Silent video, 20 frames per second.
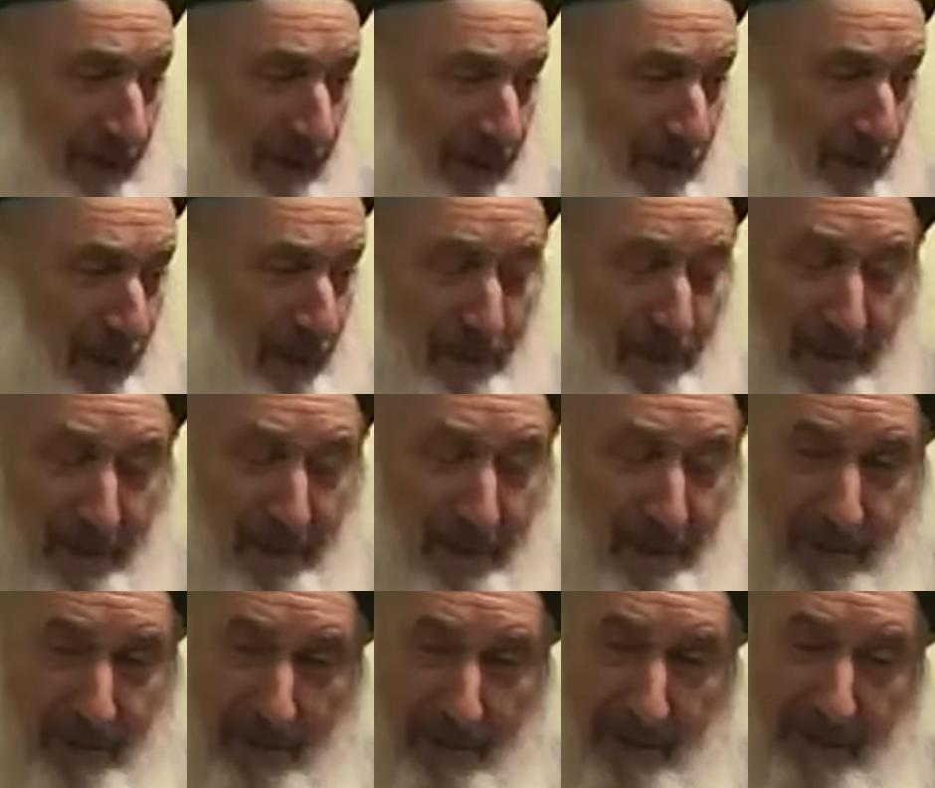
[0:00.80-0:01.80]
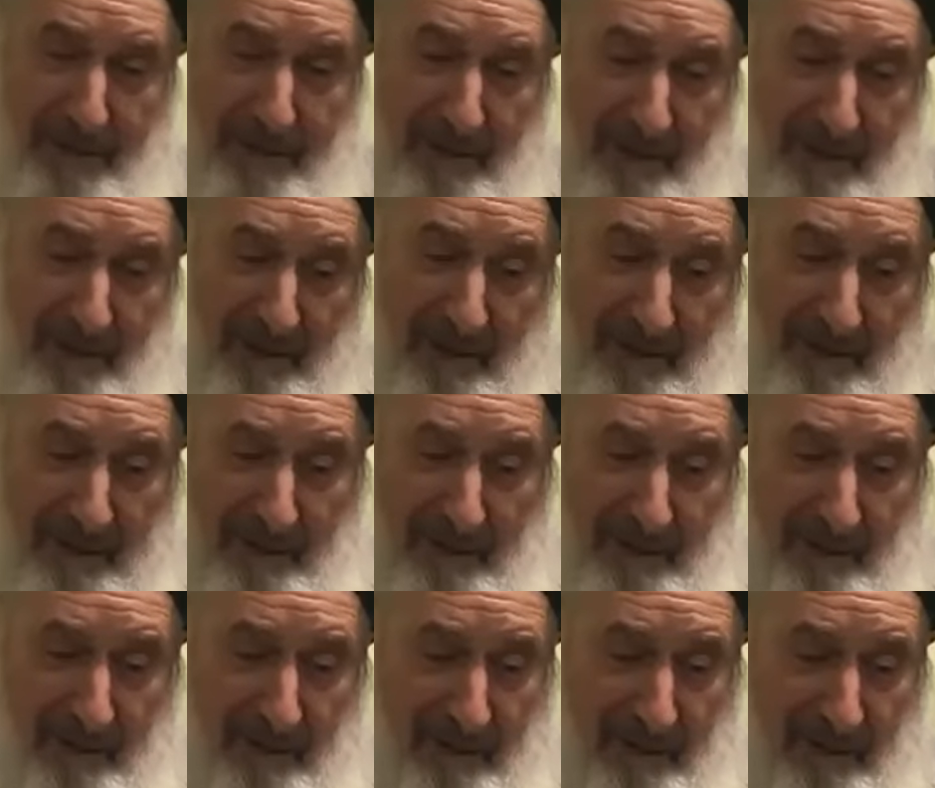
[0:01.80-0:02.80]
in Persian.
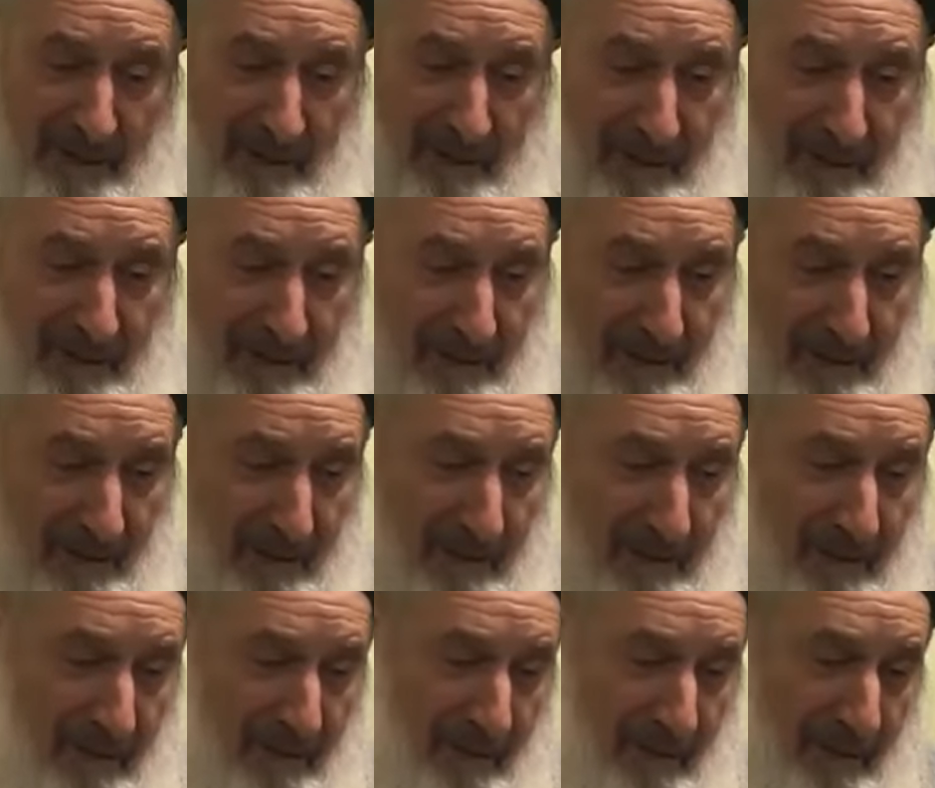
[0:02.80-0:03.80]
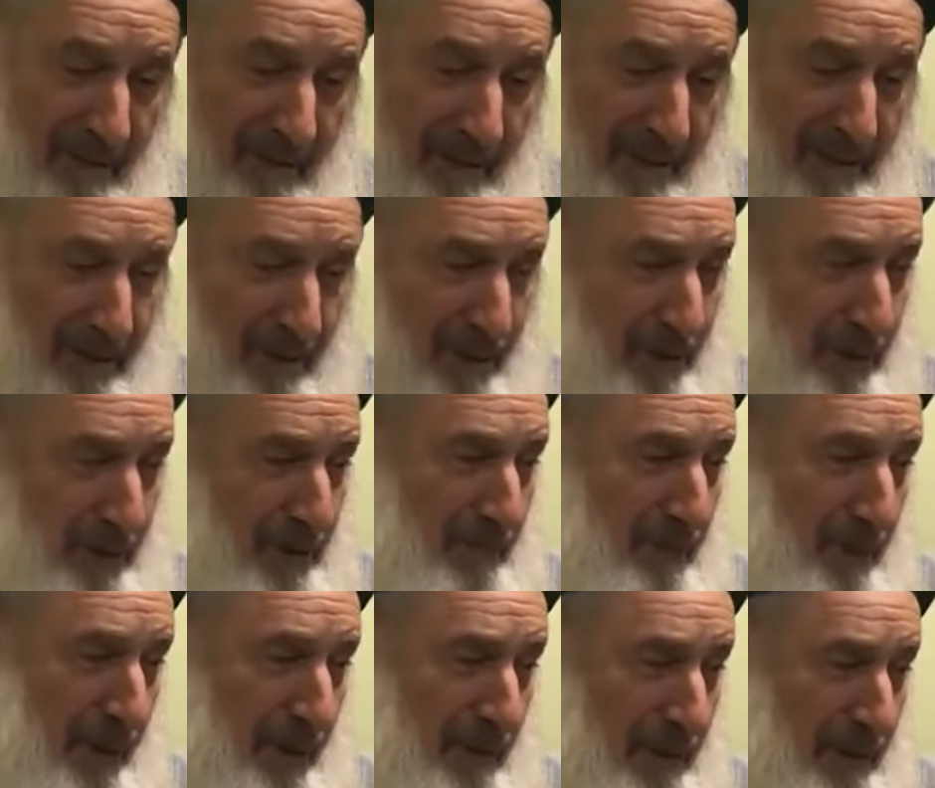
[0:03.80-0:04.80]
Our research
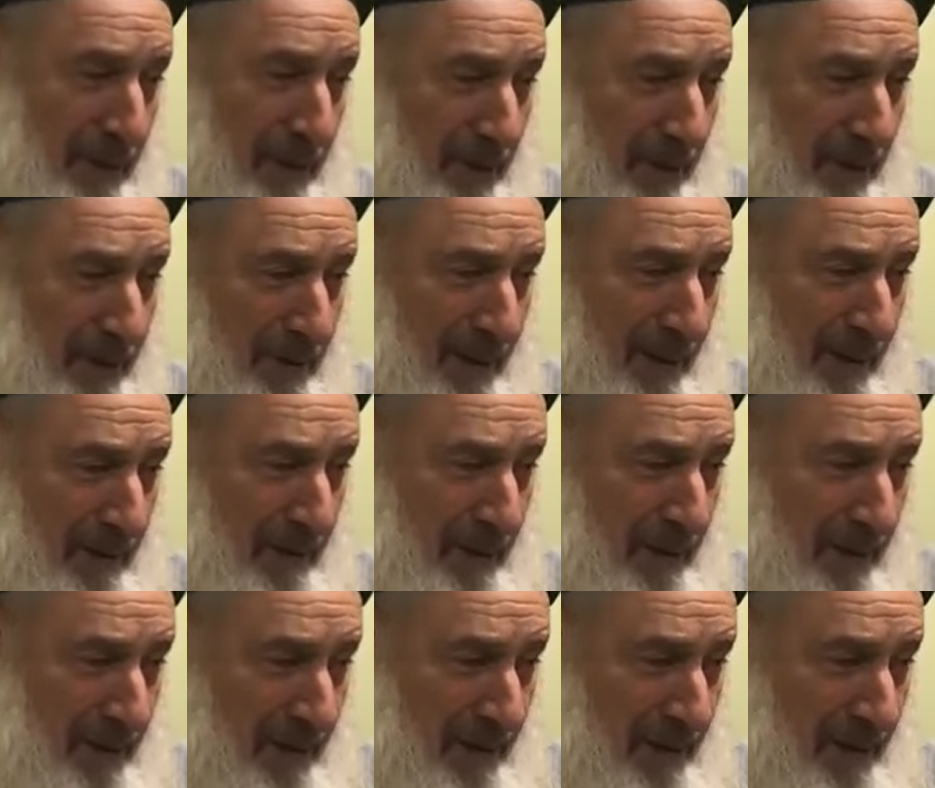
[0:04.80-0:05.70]
department looked it up.